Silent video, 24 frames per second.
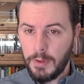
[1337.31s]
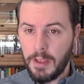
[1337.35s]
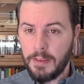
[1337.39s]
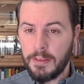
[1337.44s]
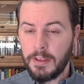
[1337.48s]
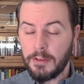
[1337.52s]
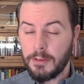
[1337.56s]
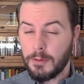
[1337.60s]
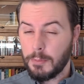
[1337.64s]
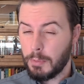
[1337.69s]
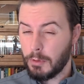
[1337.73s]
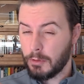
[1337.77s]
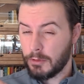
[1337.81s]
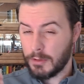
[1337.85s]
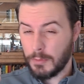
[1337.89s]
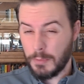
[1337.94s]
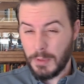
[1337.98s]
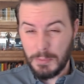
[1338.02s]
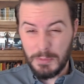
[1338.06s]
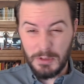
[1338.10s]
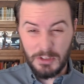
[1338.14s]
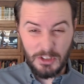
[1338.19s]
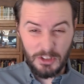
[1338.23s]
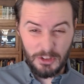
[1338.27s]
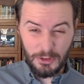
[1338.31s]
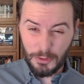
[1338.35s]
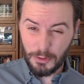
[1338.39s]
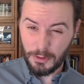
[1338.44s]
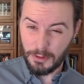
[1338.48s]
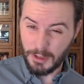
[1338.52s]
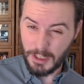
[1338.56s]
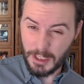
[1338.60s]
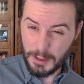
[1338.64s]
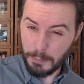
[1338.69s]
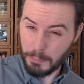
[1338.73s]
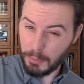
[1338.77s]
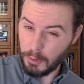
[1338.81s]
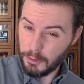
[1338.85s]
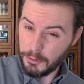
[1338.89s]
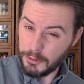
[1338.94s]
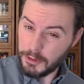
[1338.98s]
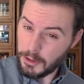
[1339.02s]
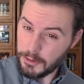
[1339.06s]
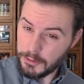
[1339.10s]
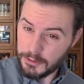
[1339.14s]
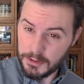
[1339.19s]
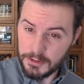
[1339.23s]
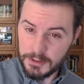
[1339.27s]
and that the person maybe just sort of like
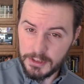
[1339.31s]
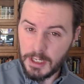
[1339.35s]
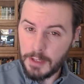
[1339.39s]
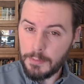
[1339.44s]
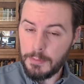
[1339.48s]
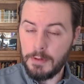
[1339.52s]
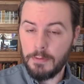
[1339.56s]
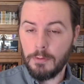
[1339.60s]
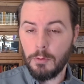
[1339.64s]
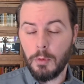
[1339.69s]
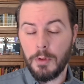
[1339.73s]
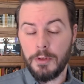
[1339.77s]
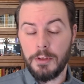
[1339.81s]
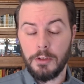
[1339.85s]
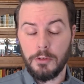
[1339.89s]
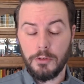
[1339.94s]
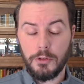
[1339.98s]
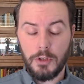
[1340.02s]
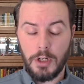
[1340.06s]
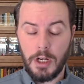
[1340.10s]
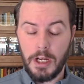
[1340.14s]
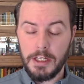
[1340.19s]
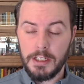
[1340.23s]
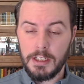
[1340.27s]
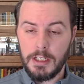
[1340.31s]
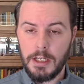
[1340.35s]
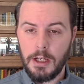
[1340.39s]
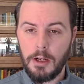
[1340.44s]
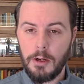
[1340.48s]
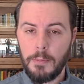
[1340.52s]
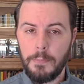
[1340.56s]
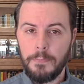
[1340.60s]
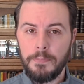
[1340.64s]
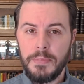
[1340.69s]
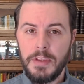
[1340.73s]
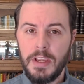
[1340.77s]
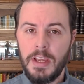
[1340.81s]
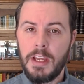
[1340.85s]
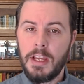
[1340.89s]
bulldozes them even when they're trying to help,